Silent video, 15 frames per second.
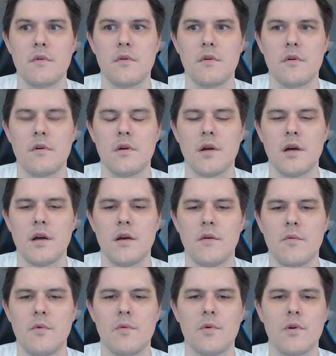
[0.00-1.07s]

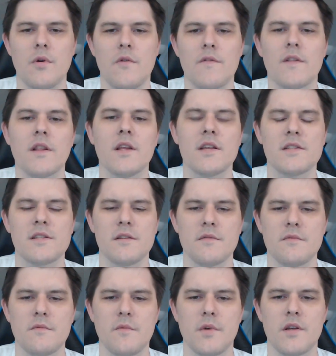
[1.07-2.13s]
we'll go over the list
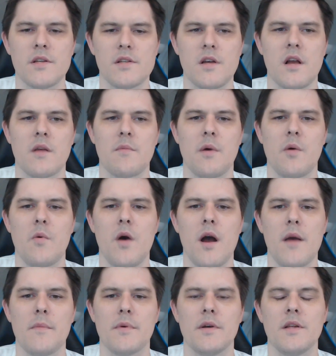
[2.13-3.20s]
and we can talk about why,
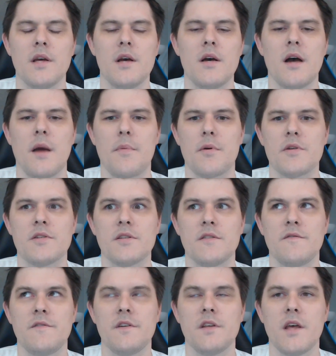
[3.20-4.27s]
but I personally
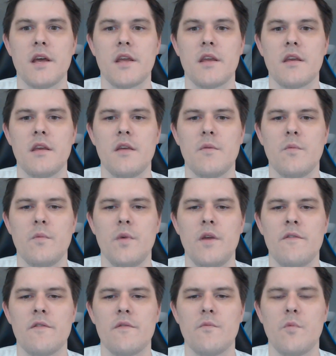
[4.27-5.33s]
feel like
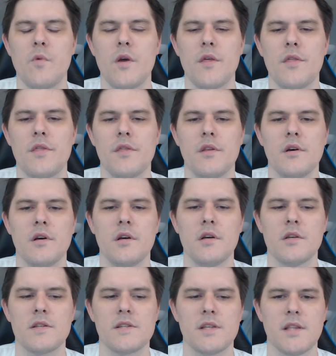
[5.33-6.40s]
even with the
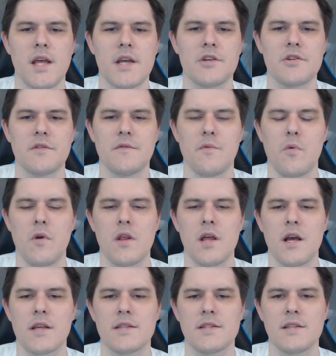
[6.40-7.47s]
selection of
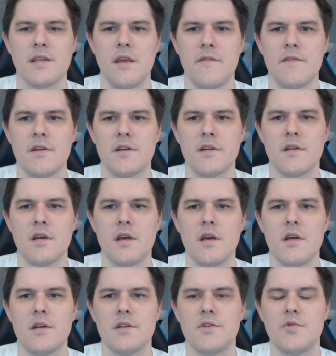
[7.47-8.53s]
warlocks given
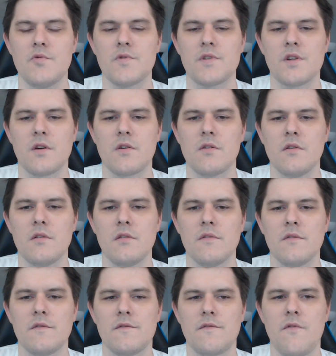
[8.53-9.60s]
to Circle
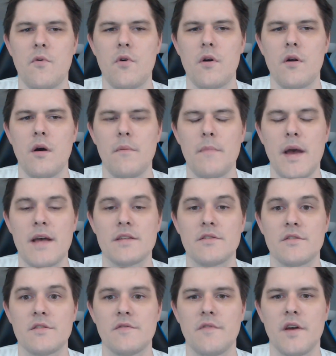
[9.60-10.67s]
for a Masters
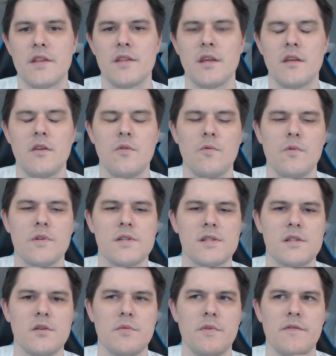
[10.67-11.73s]
event, that you would
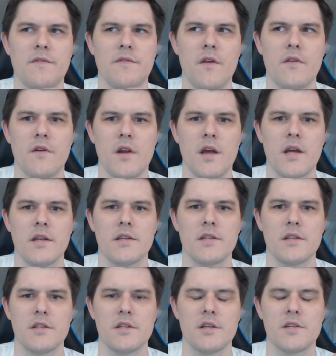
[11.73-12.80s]
still be farther ahead to
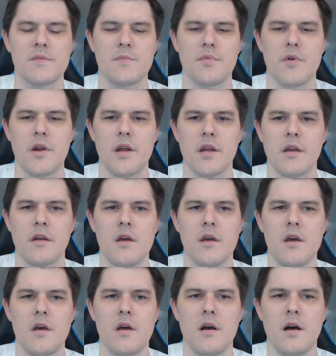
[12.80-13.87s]
just bring,
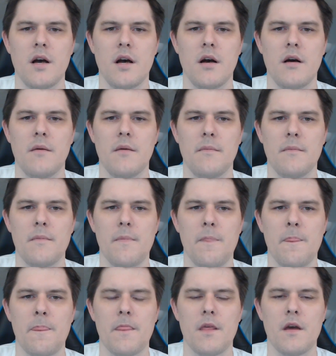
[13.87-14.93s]

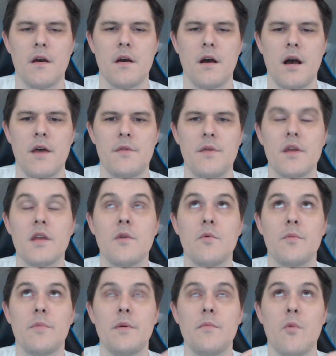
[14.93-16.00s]
I think it would
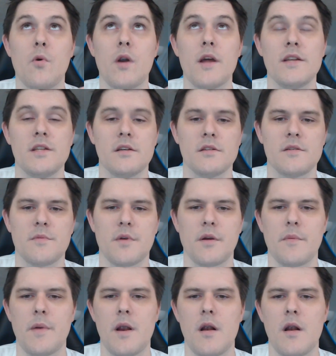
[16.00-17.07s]
be more ideal to bring a
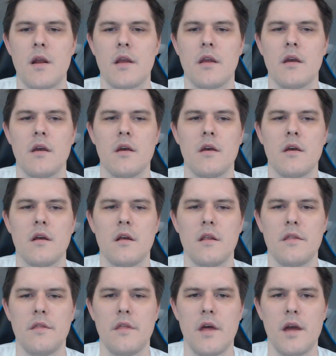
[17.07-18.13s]
pairing
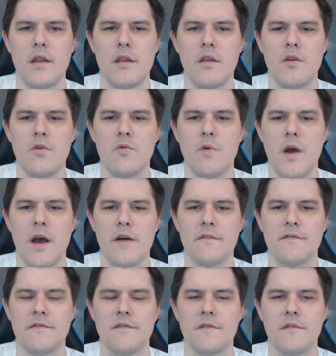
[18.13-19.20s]
that you
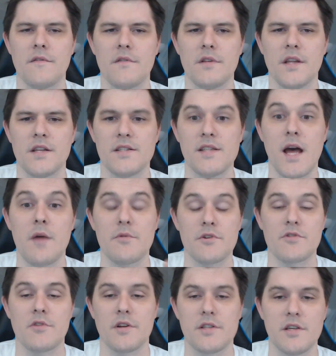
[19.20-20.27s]
have that is not
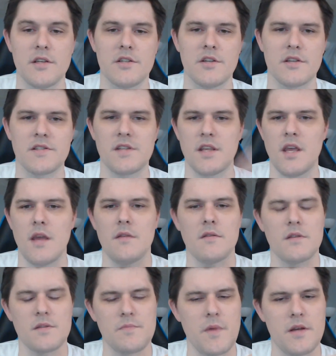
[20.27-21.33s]
restricted just to gain the
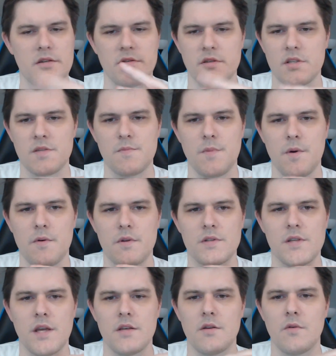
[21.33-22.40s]
specialist bonus. I
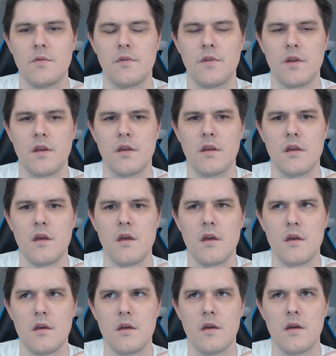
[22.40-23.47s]
don't think,
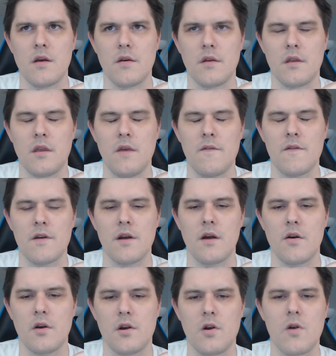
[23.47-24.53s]
given our
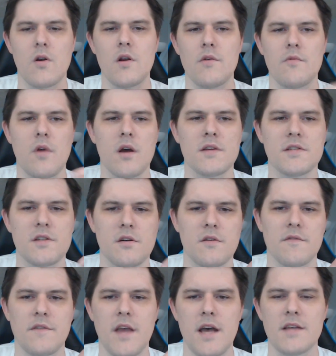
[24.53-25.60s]
current roster of
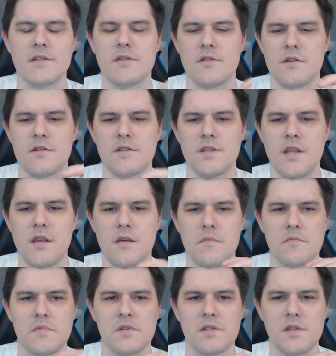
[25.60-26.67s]
casters,
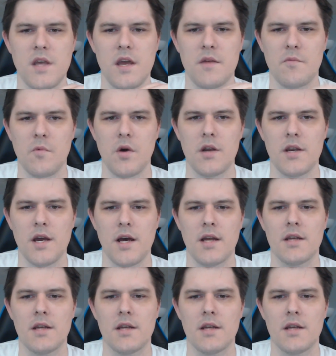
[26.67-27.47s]
themes, and whatnot,